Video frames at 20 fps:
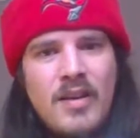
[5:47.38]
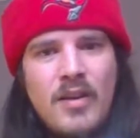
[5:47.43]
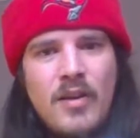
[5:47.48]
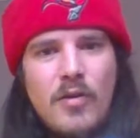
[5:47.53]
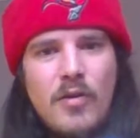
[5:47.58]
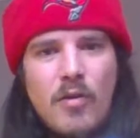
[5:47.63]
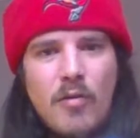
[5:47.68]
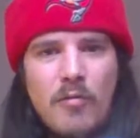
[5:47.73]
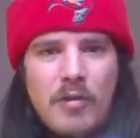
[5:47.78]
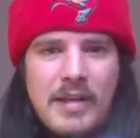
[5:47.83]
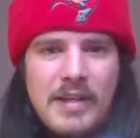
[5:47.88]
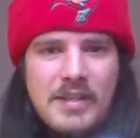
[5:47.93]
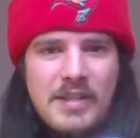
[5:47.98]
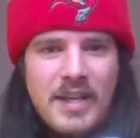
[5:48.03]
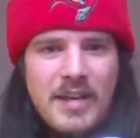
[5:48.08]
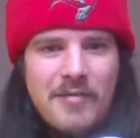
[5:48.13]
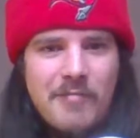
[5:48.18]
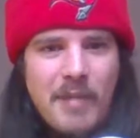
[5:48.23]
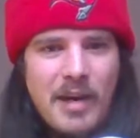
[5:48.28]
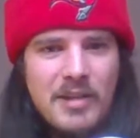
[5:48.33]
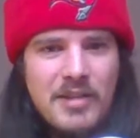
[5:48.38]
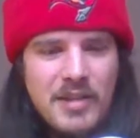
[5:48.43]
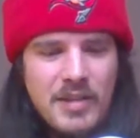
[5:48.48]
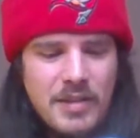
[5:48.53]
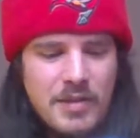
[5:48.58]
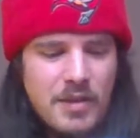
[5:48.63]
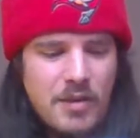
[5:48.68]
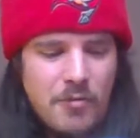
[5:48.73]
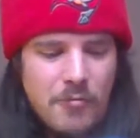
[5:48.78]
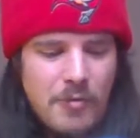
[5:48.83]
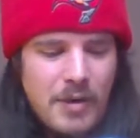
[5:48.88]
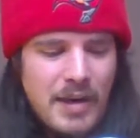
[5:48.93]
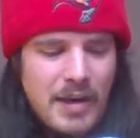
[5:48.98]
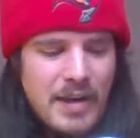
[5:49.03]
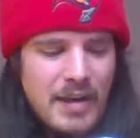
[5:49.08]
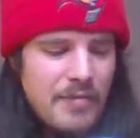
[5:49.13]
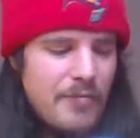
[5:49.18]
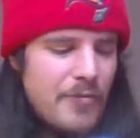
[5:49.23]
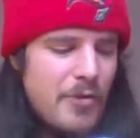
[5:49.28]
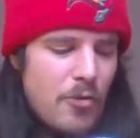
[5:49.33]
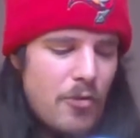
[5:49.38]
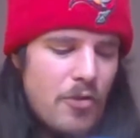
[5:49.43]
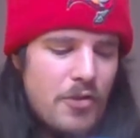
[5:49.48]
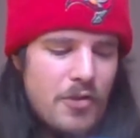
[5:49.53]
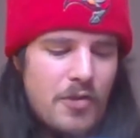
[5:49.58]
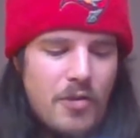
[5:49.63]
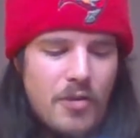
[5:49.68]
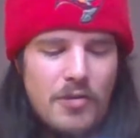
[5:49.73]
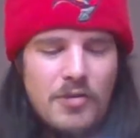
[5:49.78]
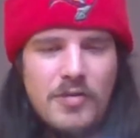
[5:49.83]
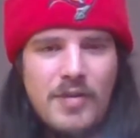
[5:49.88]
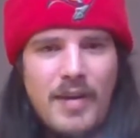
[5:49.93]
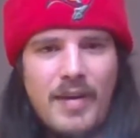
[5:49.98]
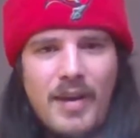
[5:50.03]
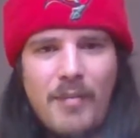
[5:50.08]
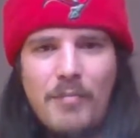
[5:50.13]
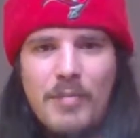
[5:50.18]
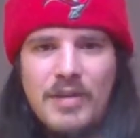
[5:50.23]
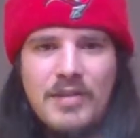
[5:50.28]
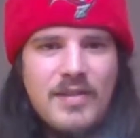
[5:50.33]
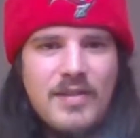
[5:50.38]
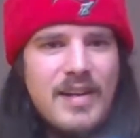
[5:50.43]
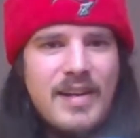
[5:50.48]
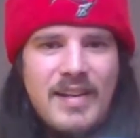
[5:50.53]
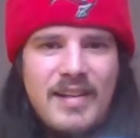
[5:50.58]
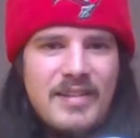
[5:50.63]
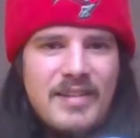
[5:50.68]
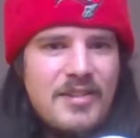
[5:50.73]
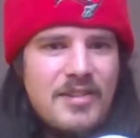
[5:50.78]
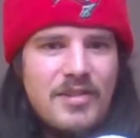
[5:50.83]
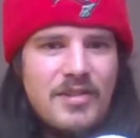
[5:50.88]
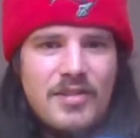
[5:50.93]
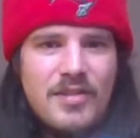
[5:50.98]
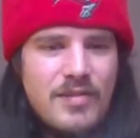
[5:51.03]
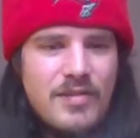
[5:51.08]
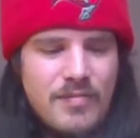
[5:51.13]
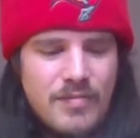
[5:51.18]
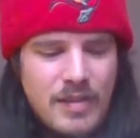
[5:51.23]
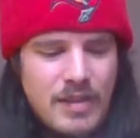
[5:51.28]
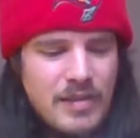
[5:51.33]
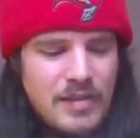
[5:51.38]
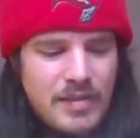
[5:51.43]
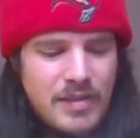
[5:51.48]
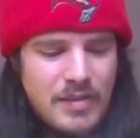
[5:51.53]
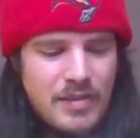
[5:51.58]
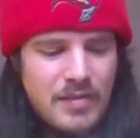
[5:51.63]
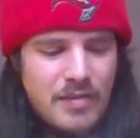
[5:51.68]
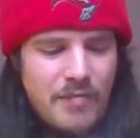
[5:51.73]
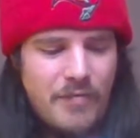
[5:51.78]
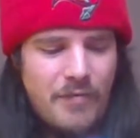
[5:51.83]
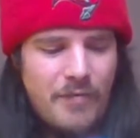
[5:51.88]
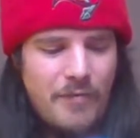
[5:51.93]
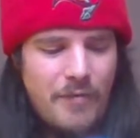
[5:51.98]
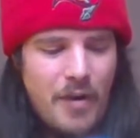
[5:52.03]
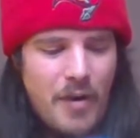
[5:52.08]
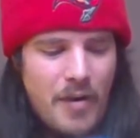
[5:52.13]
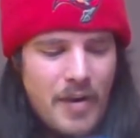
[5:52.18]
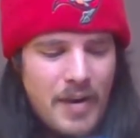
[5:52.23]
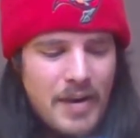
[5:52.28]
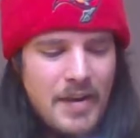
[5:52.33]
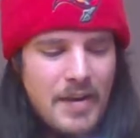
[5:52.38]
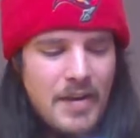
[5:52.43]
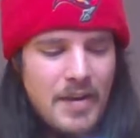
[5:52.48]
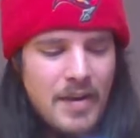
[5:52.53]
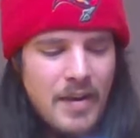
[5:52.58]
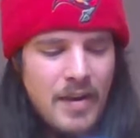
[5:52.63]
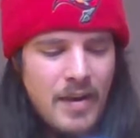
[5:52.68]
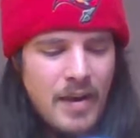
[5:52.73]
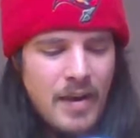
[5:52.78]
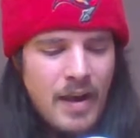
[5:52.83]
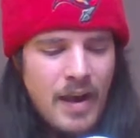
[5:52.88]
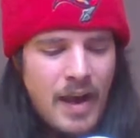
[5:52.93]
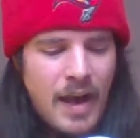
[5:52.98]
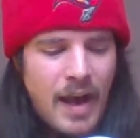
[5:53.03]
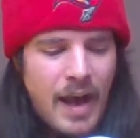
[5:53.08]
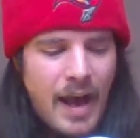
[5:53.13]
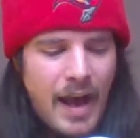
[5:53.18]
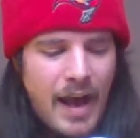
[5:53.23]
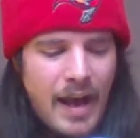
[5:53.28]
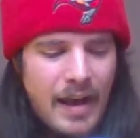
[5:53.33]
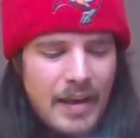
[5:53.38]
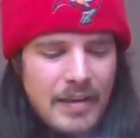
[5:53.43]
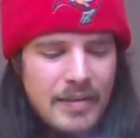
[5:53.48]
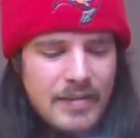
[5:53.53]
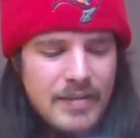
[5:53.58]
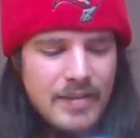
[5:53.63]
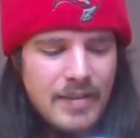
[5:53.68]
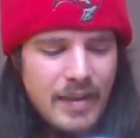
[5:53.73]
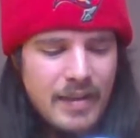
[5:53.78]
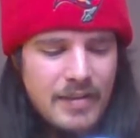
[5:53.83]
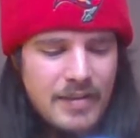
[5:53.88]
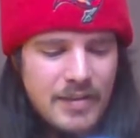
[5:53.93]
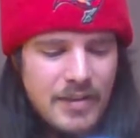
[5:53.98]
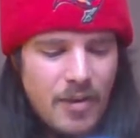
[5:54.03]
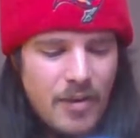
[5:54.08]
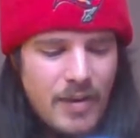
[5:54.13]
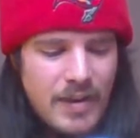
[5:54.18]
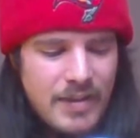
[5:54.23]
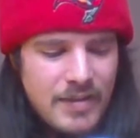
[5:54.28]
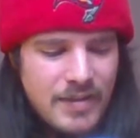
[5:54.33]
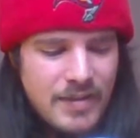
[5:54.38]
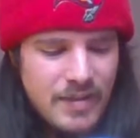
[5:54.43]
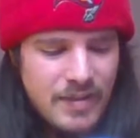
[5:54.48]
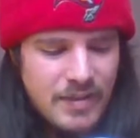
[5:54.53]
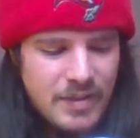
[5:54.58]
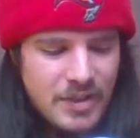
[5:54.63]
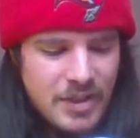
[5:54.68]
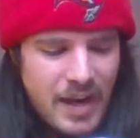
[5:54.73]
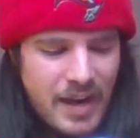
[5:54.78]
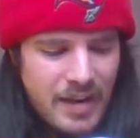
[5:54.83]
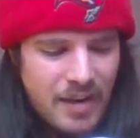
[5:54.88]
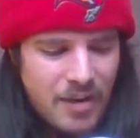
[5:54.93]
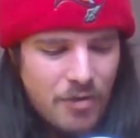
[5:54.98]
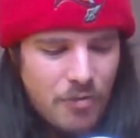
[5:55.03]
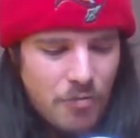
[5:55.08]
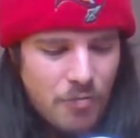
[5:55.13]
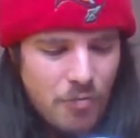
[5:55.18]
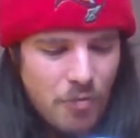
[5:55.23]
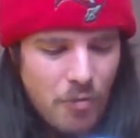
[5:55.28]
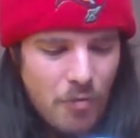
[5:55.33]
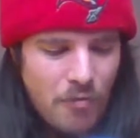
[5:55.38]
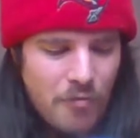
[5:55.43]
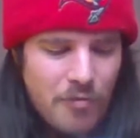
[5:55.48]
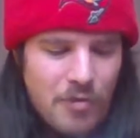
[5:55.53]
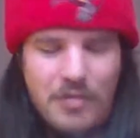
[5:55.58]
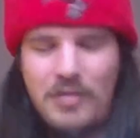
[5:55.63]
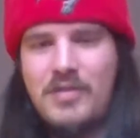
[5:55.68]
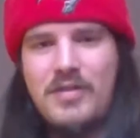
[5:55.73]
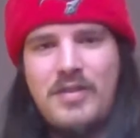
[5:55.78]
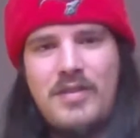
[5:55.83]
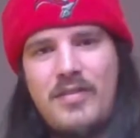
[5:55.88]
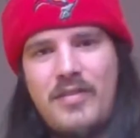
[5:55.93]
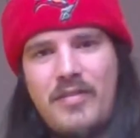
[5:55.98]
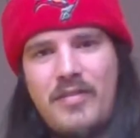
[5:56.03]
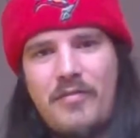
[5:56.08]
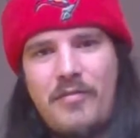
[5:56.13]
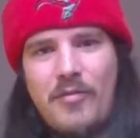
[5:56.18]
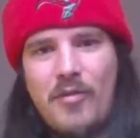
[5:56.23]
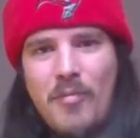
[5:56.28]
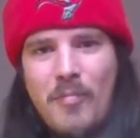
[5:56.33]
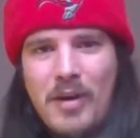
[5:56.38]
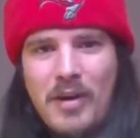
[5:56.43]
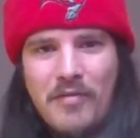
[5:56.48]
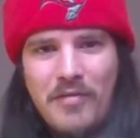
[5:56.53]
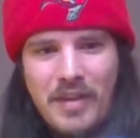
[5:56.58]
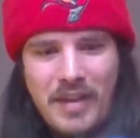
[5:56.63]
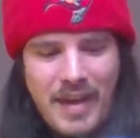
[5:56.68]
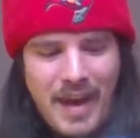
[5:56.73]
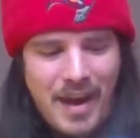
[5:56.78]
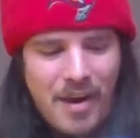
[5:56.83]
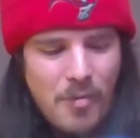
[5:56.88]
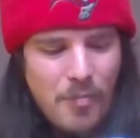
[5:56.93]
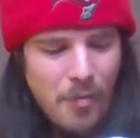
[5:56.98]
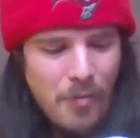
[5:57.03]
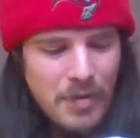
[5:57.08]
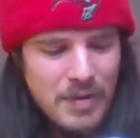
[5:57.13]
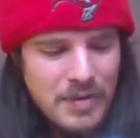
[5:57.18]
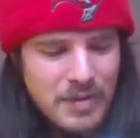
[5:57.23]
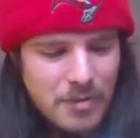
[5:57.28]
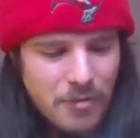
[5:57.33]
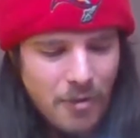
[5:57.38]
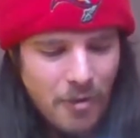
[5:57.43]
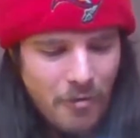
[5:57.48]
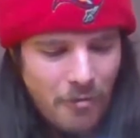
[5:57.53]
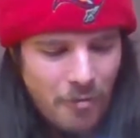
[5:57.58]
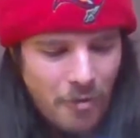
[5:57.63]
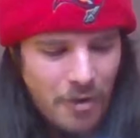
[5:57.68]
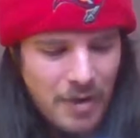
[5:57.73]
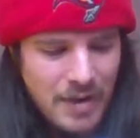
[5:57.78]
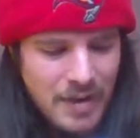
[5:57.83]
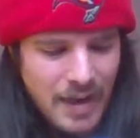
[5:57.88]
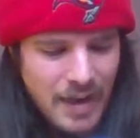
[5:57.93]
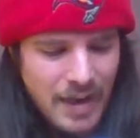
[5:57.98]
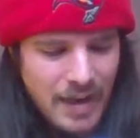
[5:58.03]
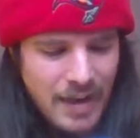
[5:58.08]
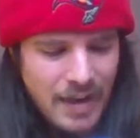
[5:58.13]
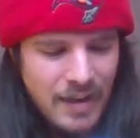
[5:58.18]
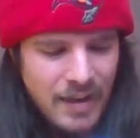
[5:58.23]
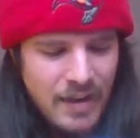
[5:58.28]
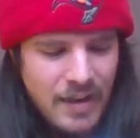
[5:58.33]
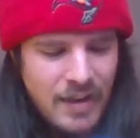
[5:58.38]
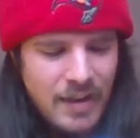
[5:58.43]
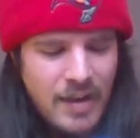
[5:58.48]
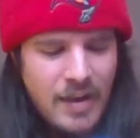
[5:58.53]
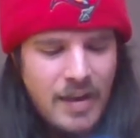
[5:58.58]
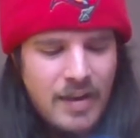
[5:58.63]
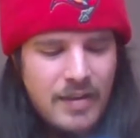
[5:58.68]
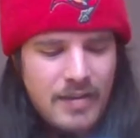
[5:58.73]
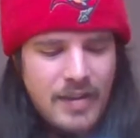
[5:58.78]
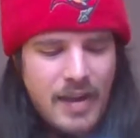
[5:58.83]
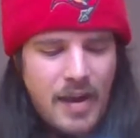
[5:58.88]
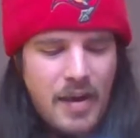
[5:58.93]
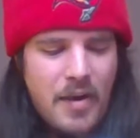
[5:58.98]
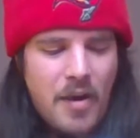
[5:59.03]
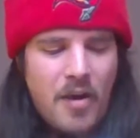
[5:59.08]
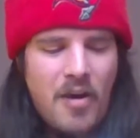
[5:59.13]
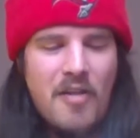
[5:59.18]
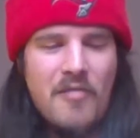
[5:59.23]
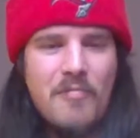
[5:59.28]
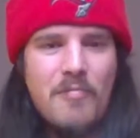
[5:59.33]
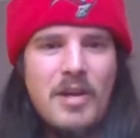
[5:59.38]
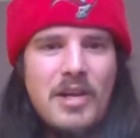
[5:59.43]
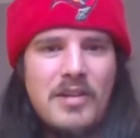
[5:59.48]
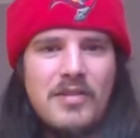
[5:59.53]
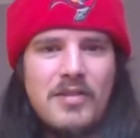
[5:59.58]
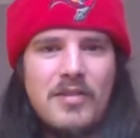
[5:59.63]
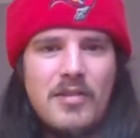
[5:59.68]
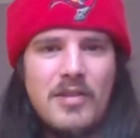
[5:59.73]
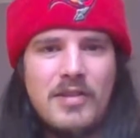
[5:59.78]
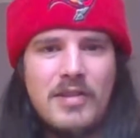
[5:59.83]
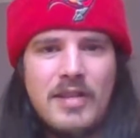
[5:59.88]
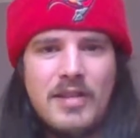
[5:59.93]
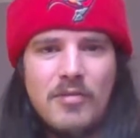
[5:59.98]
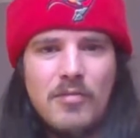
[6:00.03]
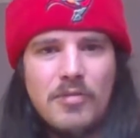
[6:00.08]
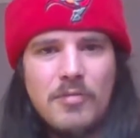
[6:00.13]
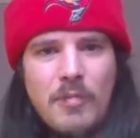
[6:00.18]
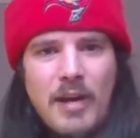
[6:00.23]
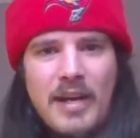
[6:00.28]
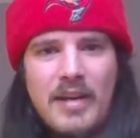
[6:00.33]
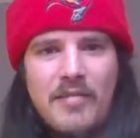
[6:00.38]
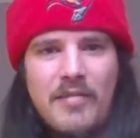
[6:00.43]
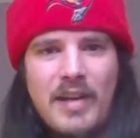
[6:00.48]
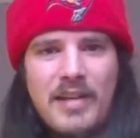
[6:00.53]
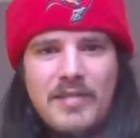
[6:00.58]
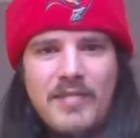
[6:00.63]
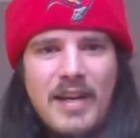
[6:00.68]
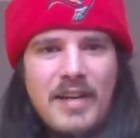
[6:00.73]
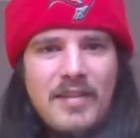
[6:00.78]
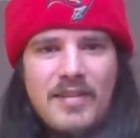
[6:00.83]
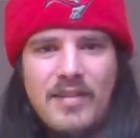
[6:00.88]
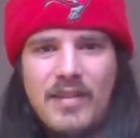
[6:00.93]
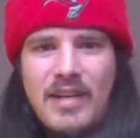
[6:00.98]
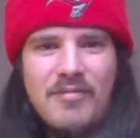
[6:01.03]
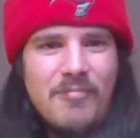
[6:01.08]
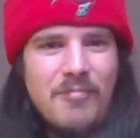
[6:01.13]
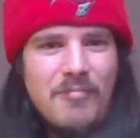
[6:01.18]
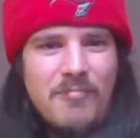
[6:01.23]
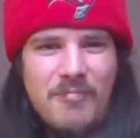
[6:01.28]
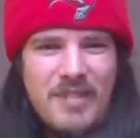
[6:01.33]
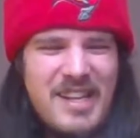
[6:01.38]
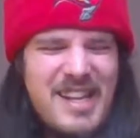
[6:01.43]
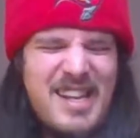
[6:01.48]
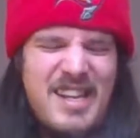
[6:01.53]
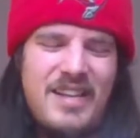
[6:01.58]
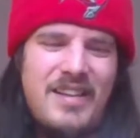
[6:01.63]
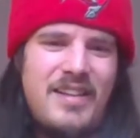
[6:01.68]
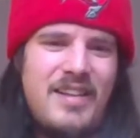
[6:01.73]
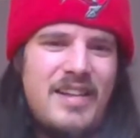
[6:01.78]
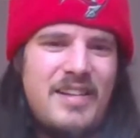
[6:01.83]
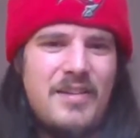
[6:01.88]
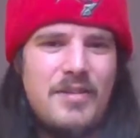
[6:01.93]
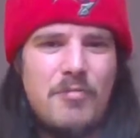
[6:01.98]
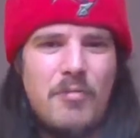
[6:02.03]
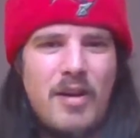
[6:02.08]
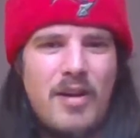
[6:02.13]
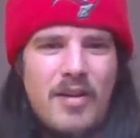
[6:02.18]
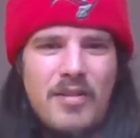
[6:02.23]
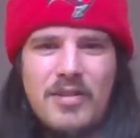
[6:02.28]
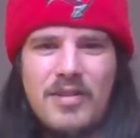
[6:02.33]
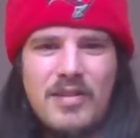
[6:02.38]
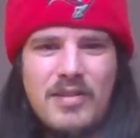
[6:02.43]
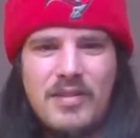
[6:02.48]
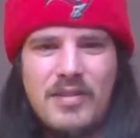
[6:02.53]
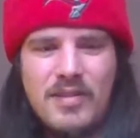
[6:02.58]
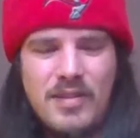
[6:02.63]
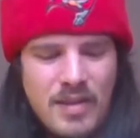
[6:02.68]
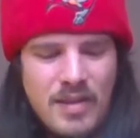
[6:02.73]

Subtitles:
Not really achieved much in his career. Not got the contract numbers there. It's just fine. And they signed Jack Crawford, formerly of the Cowboys, to a 3-year, $10.5 million deal to play defensive end. This is one of those.